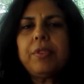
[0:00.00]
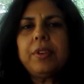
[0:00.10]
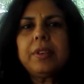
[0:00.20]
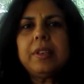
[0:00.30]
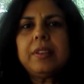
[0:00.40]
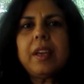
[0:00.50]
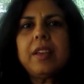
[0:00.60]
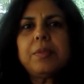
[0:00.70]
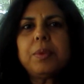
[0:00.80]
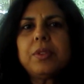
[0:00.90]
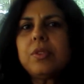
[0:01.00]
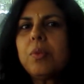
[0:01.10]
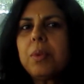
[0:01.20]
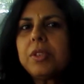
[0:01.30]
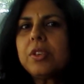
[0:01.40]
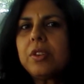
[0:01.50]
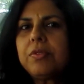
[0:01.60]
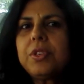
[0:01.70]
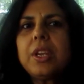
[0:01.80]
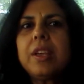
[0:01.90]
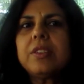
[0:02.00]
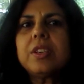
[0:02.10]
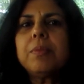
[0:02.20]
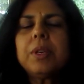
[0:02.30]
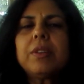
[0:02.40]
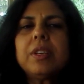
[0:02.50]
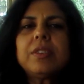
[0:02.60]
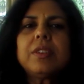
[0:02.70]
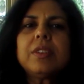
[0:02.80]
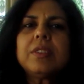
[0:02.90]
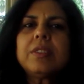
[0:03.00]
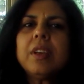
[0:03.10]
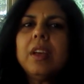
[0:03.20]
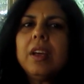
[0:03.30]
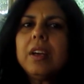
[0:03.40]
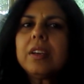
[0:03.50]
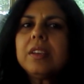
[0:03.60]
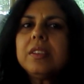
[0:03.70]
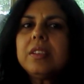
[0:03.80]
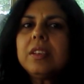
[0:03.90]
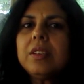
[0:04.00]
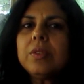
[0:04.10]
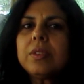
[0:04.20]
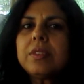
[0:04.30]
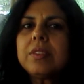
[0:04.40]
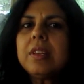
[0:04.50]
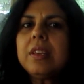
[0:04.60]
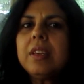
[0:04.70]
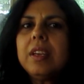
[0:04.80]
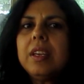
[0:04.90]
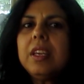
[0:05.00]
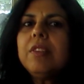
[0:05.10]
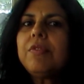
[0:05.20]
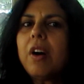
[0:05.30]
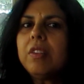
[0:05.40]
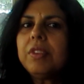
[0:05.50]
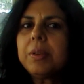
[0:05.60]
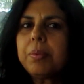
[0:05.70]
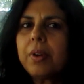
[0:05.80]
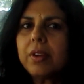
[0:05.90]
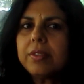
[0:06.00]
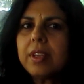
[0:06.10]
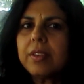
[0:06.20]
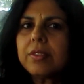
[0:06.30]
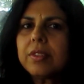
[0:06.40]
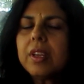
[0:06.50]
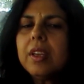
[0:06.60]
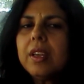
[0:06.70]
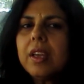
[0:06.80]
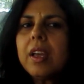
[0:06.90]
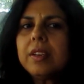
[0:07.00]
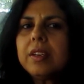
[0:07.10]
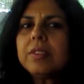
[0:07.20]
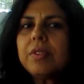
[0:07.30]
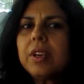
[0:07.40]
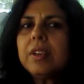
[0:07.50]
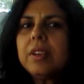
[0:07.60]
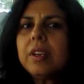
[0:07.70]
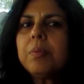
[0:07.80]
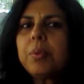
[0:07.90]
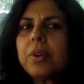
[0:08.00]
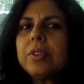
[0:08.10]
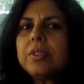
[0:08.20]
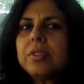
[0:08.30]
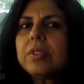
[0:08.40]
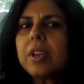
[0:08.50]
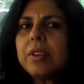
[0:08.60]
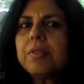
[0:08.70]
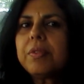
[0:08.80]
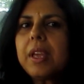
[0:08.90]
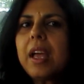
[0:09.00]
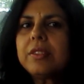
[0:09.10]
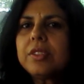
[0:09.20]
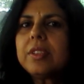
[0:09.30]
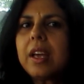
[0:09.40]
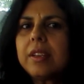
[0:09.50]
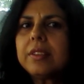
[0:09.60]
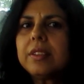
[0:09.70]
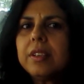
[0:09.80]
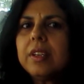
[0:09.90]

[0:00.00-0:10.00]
Definitely, there has been so much of change. Immigration is a continuously evolving process, and it's very important to kind of catch that